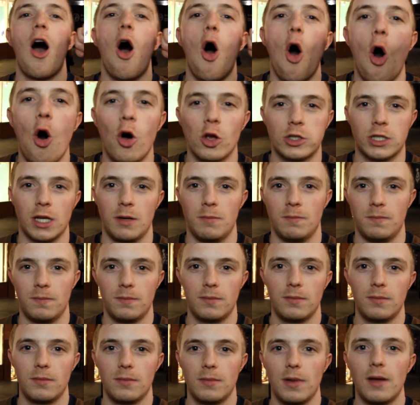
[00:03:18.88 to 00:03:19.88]
Awesome.
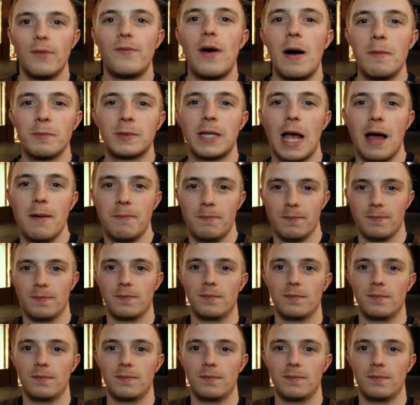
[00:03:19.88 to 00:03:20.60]
Right. Thumbs up.